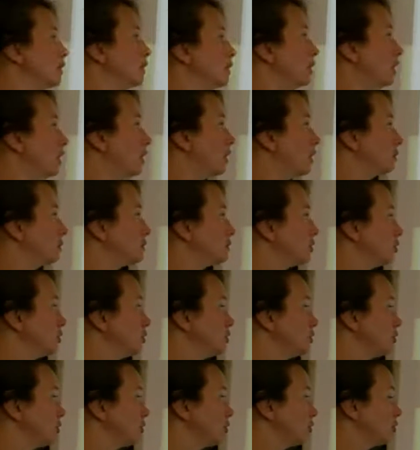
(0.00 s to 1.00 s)
So you're going
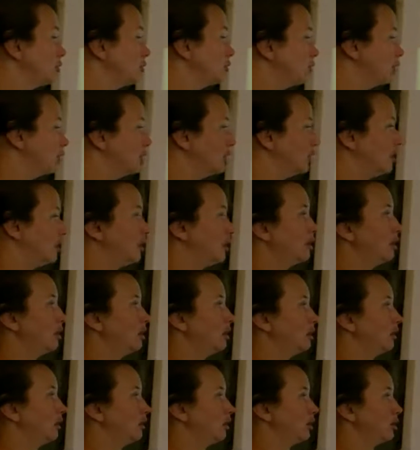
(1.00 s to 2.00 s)
to want to
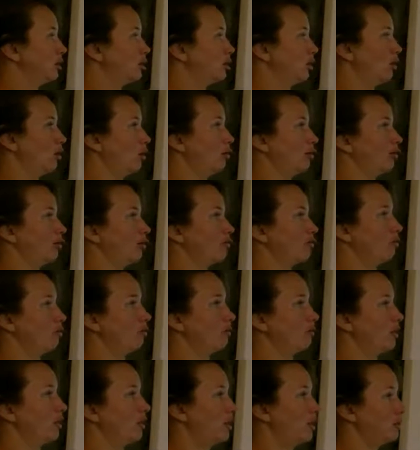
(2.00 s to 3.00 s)
go through
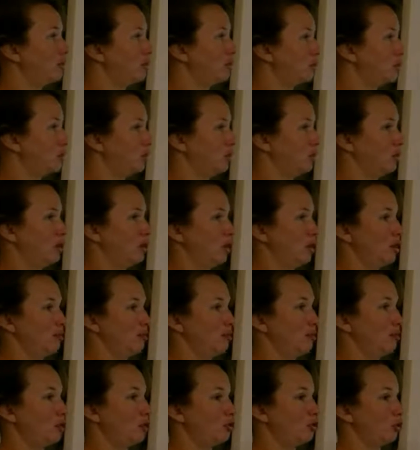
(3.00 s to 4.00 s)
this, make
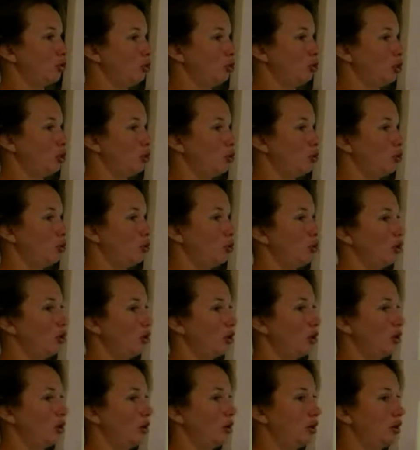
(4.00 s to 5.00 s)
sure your
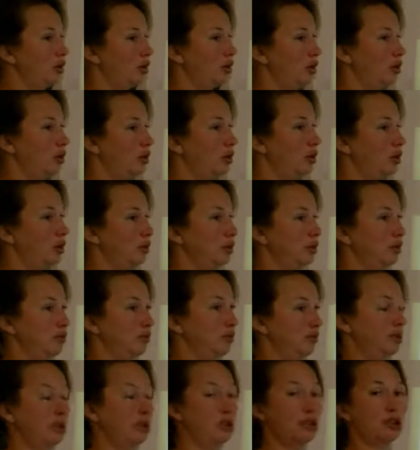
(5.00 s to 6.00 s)

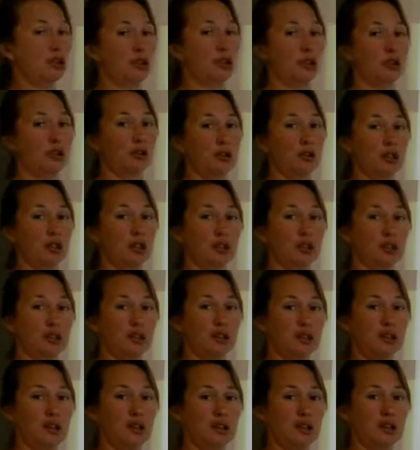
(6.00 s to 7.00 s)
picture, like I said,
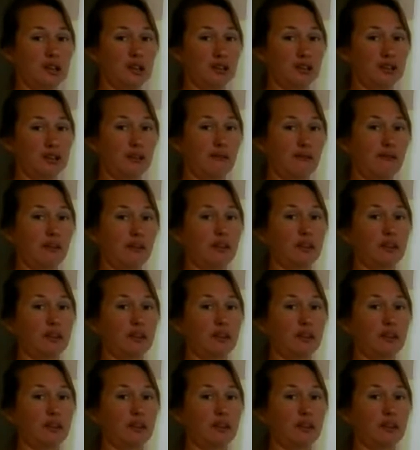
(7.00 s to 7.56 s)
is different than